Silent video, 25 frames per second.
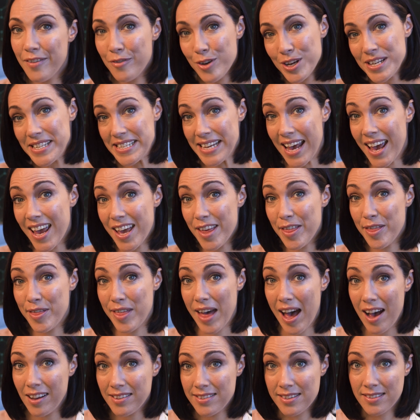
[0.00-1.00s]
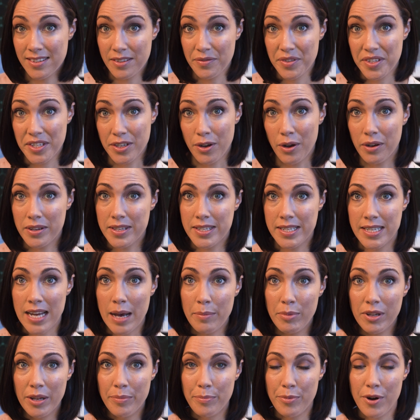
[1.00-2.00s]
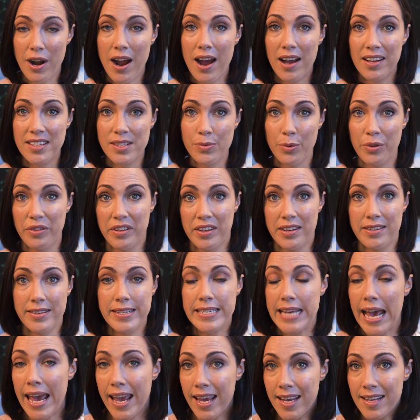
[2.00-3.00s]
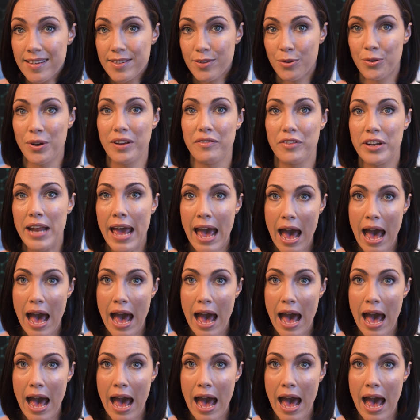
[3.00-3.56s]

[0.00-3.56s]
every day thousands of stocks double in price within days or even